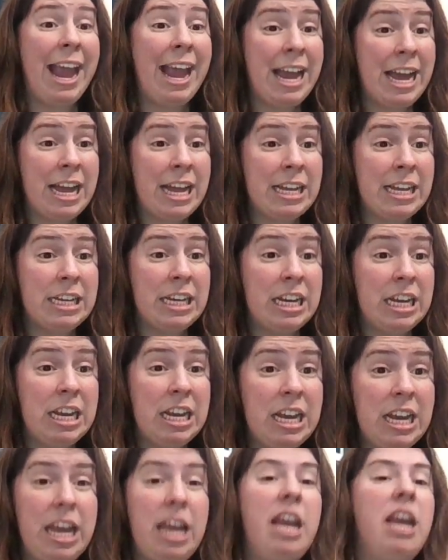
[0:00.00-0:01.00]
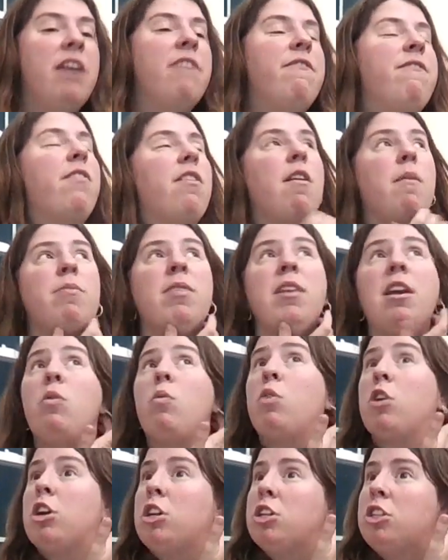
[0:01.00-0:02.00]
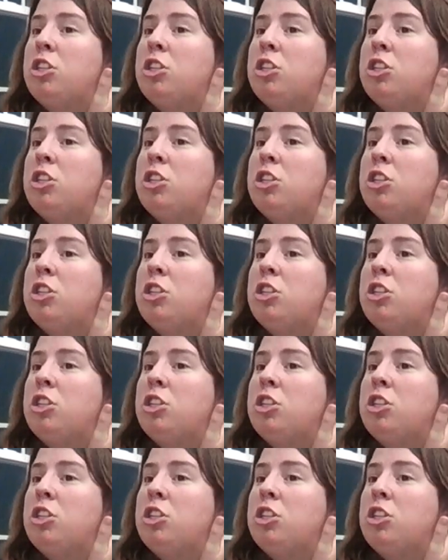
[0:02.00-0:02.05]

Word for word: And if something were